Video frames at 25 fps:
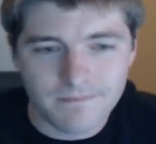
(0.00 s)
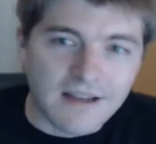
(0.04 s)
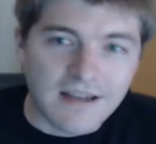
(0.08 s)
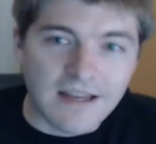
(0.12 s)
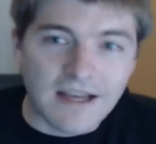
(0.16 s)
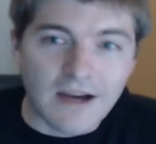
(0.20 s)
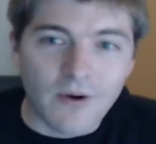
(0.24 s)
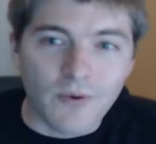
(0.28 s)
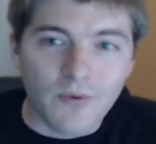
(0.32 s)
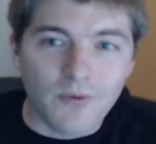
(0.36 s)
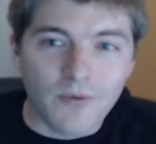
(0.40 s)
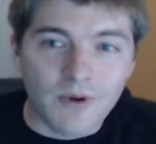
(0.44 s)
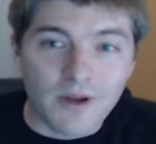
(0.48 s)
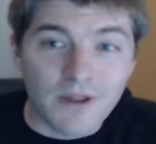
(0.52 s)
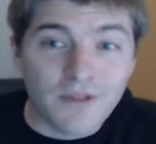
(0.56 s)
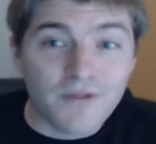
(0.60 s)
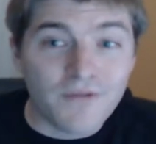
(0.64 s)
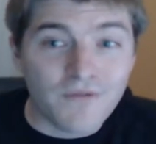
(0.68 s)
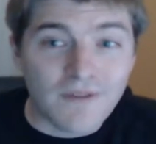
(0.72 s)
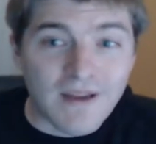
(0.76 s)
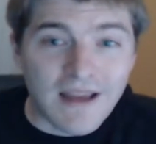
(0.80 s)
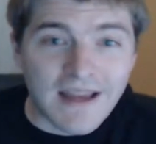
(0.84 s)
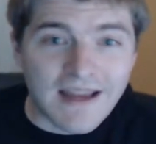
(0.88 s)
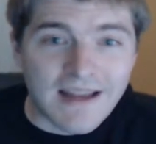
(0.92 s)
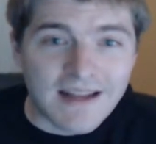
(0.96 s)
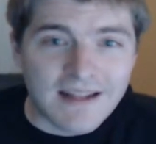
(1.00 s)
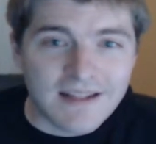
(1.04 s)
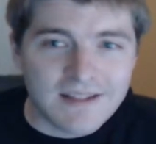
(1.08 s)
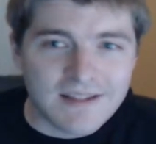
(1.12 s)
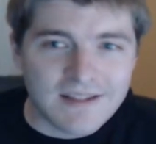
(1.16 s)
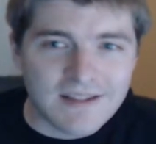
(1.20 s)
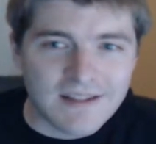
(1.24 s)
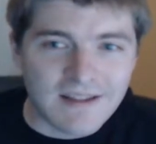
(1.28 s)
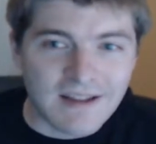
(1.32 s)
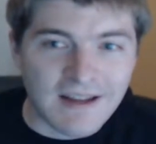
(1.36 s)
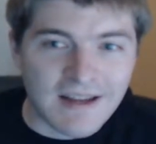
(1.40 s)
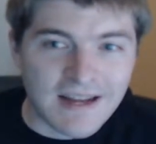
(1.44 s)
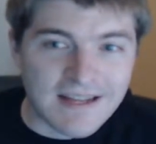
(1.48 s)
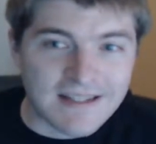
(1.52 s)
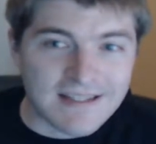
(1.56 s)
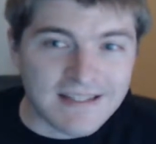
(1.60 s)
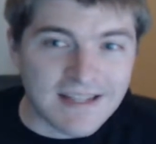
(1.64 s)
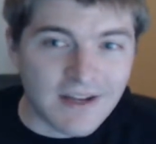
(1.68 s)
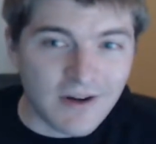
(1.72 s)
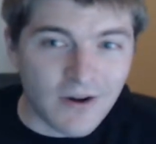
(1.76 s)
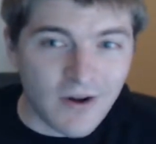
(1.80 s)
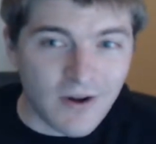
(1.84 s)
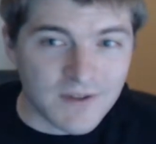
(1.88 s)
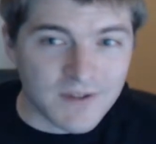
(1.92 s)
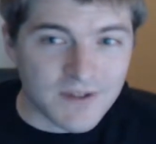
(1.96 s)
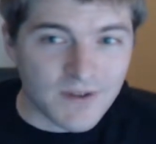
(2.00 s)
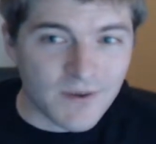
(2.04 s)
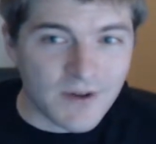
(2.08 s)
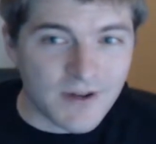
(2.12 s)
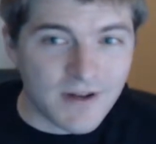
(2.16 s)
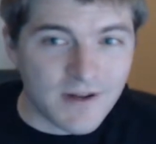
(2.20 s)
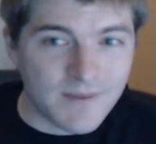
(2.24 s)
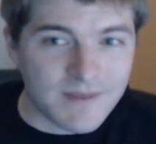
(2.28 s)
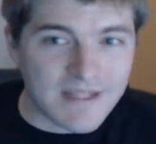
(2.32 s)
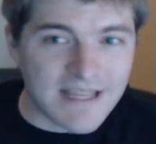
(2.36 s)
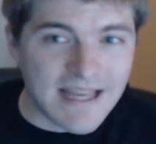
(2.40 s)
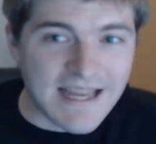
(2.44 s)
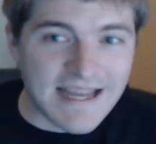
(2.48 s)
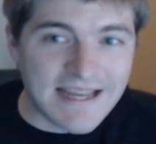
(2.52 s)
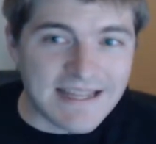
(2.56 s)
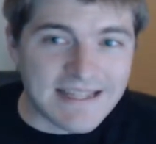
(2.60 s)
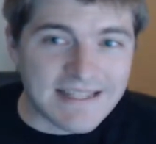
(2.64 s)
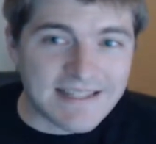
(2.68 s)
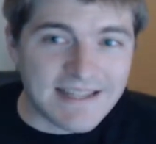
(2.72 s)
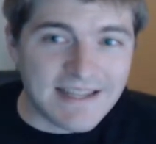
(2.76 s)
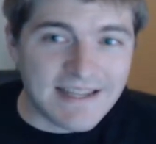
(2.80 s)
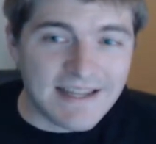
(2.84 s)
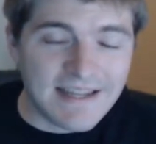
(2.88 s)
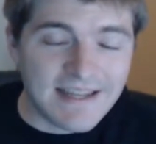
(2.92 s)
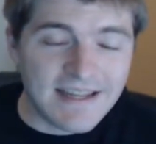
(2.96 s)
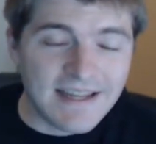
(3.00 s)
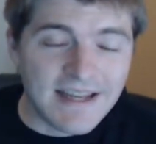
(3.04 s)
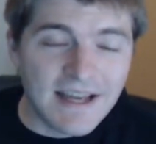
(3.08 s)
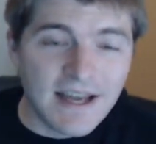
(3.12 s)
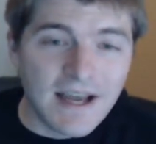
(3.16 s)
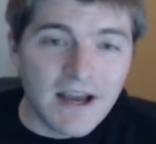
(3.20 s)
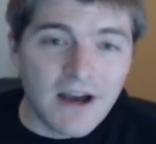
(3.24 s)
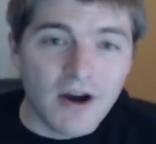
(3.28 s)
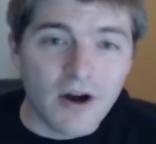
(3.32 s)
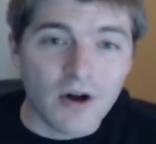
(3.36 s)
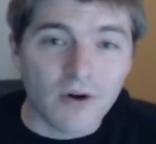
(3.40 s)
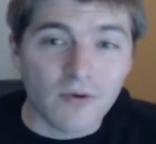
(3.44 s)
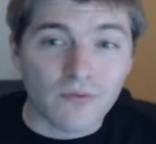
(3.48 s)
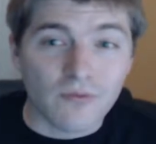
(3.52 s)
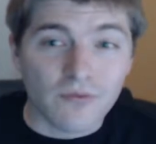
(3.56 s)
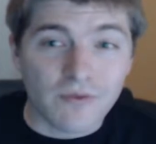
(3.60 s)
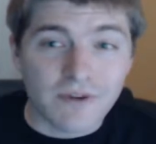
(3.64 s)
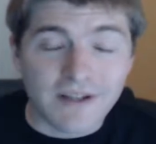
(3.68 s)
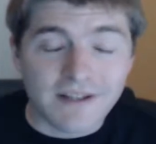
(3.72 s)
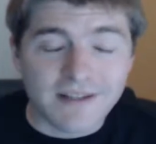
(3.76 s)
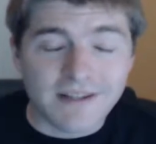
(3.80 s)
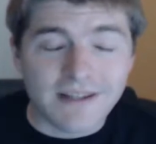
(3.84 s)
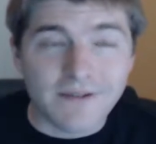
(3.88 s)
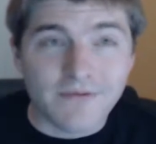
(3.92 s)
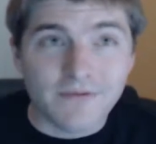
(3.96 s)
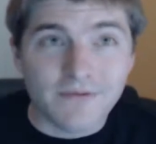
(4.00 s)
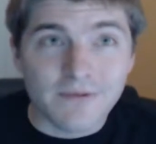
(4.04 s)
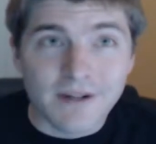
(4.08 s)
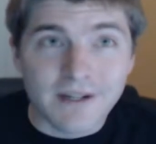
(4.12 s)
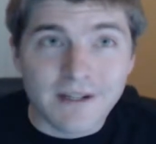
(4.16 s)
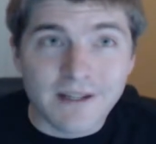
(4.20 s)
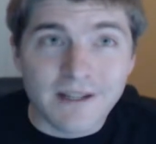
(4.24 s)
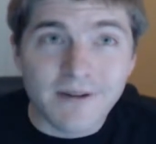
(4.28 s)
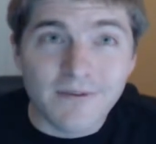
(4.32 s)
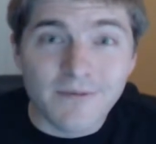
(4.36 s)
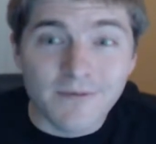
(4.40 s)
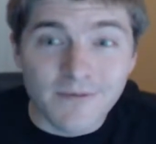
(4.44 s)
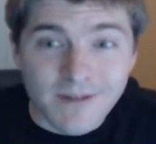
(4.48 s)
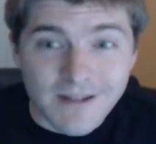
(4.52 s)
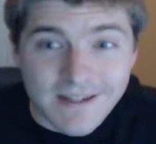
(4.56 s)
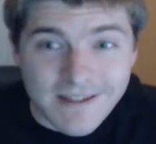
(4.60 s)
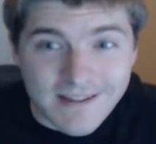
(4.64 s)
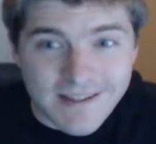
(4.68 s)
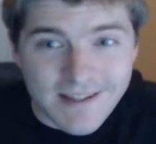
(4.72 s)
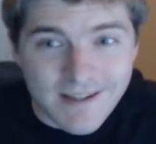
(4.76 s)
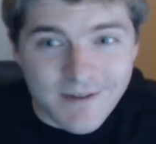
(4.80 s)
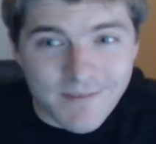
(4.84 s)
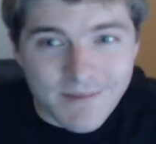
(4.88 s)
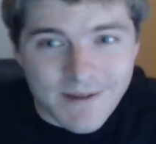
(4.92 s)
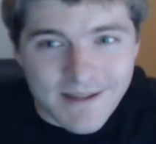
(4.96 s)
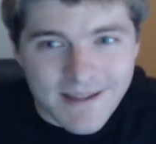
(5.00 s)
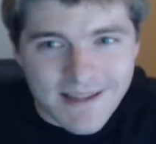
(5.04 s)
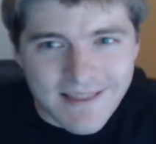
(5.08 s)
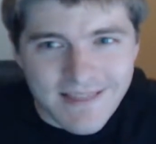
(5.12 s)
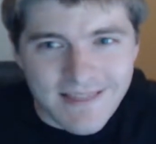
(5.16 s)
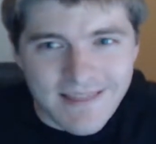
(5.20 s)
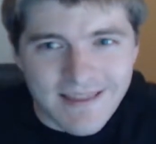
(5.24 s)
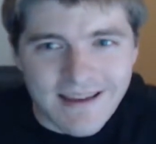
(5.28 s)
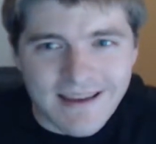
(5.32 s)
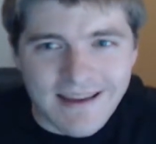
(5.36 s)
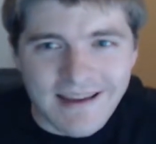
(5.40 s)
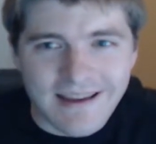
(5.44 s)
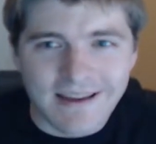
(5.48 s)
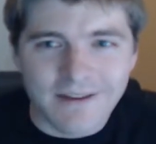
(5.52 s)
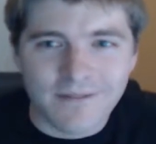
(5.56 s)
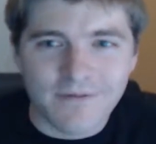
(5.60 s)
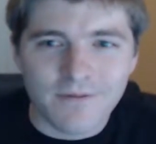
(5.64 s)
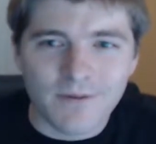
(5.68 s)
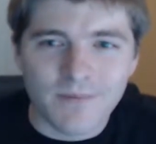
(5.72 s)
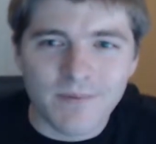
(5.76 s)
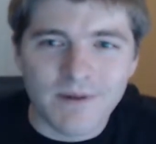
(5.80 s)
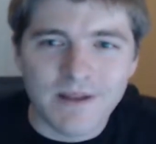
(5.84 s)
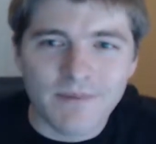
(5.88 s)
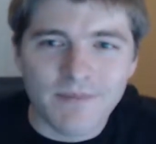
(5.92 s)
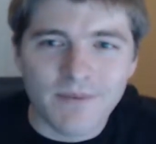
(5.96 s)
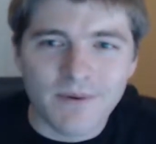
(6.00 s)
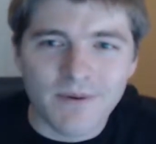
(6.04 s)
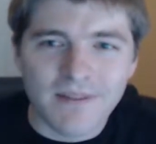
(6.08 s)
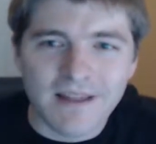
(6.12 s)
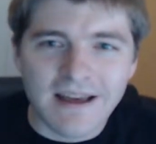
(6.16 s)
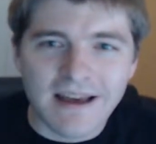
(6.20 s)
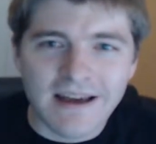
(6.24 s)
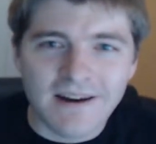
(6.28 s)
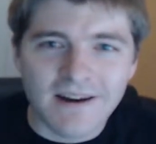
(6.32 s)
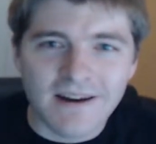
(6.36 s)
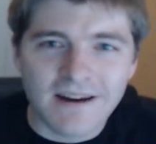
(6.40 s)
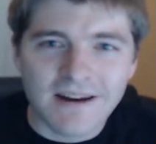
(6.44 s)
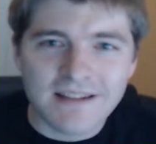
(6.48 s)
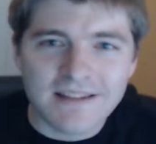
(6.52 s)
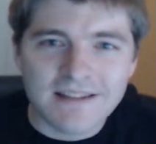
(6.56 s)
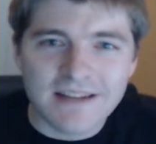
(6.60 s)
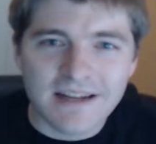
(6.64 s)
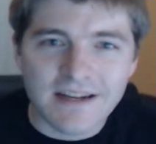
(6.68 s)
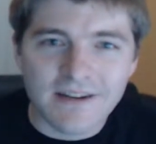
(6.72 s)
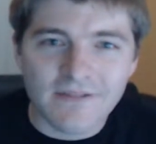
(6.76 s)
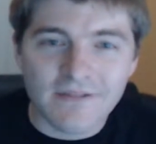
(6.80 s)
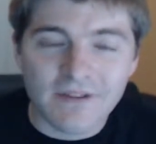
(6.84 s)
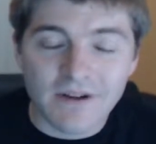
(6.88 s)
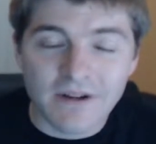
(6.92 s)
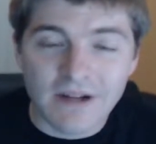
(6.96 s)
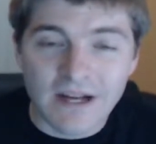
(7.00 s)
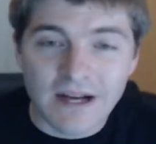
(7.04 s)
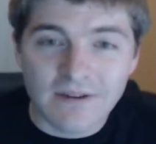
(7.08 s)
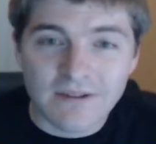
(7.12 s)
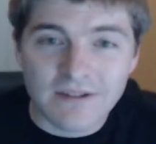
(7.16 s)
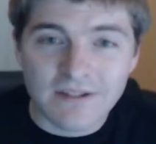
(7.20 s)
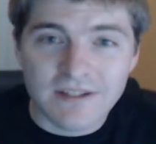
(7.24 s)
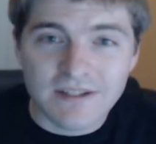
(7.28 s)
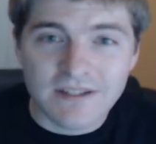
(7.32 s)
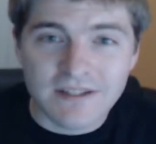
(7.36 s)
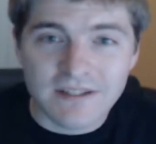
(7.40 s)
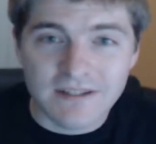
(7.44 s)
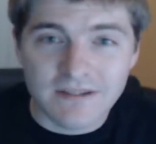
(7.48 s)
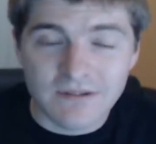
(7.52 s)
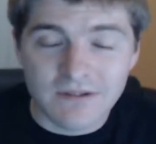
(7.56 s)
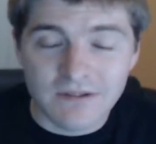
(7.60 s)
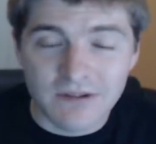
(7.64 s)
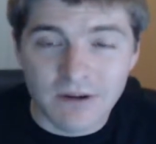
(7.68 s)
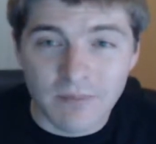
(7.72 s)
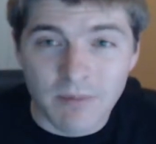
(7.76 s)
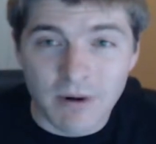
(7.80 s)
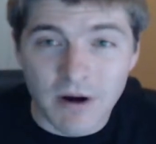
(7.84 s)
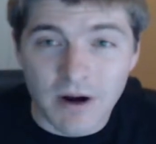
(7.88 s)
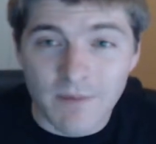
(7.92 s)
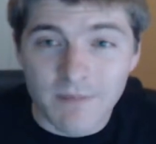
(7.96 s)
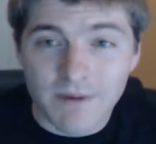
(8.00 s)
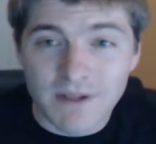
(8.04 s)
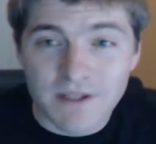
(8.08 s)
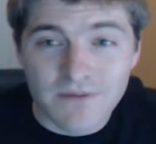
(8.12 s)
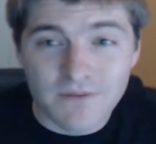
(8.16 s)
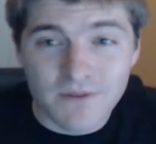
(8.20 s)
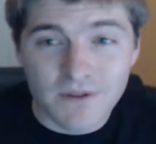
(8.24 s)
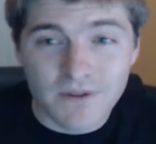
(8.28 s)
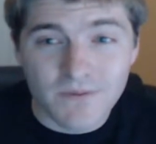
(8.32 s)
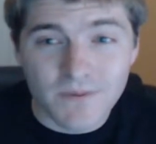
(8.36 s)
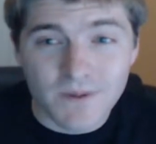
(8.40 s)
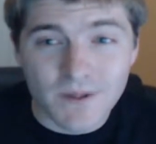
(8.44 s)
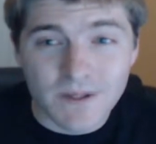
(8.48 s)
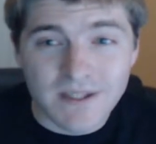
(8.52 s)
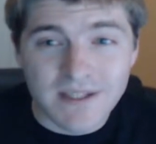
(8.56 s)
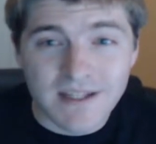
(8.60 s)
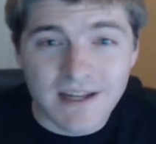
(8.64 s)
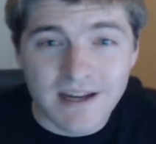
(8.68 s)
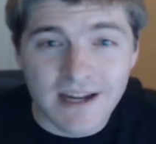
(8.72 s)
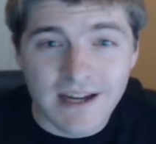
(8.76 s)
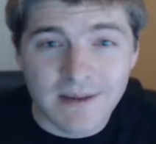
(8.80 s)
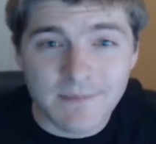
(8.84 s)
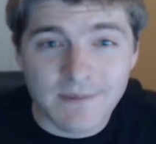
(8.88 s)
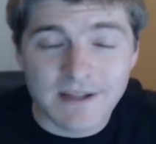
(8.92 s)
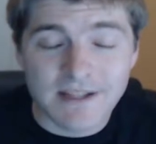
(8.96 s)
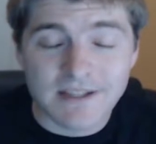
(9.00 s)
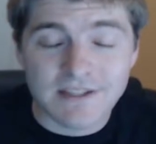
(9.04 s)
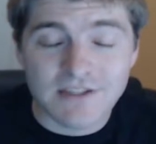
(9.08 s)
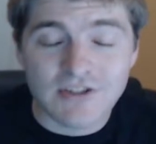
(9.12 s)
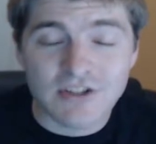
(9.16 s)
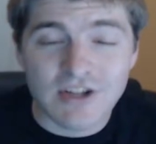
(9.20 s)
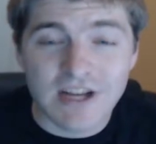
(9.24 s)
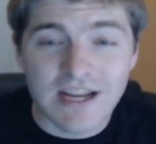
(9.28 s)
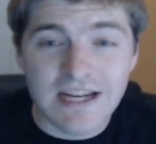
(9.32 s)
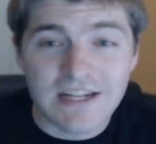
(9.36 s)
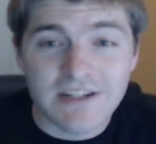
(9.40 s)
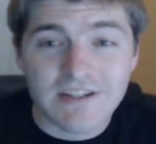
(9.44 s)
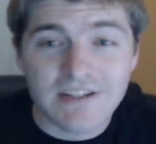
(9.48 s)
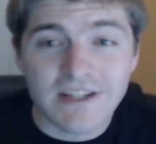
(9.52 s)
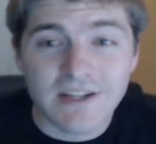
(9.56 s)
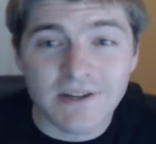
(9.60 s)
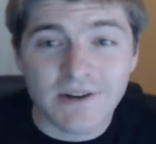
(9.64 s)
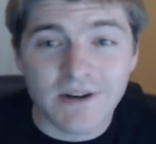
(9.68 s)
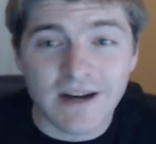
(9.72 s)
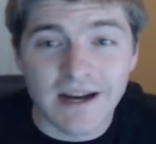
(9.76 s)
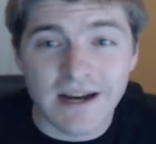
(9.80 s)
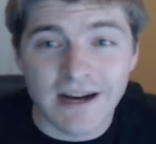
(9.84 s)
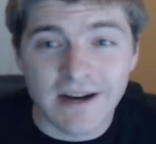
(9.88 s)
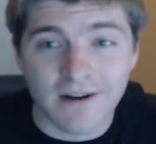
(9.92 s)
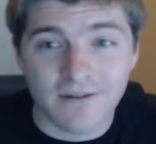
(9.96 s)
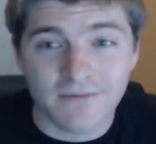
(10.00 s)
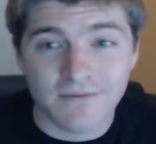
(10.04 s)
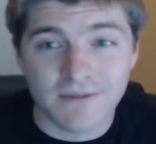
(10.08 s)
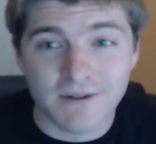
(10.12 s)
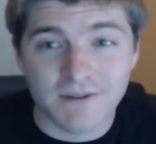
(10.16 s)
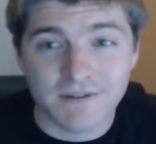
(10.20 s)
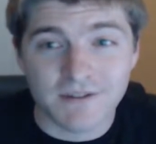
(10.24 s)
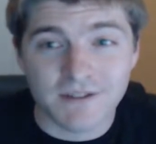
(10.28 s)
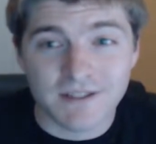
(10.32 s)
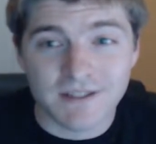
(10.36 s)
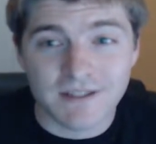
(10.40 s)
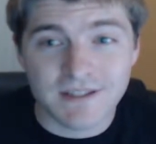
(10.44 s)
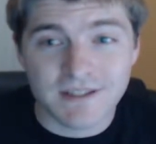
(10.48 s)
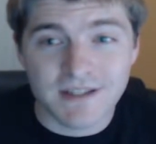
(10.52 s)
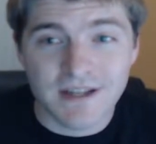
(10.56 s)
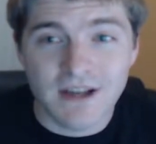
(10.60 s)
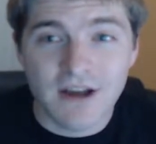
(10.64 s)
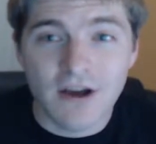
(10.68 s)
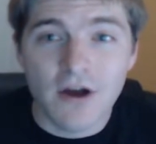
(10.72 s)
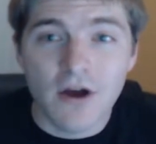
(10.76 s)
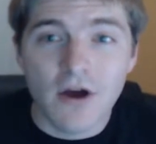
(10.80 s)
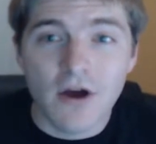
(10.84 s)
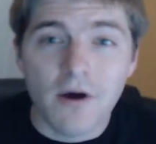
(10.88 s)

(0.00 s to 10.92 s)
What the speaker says: Now, with fans, like I said, also comes AC. A really, really, really big thing for people that are inside of the houses and apartments for the first time is changing your air filters.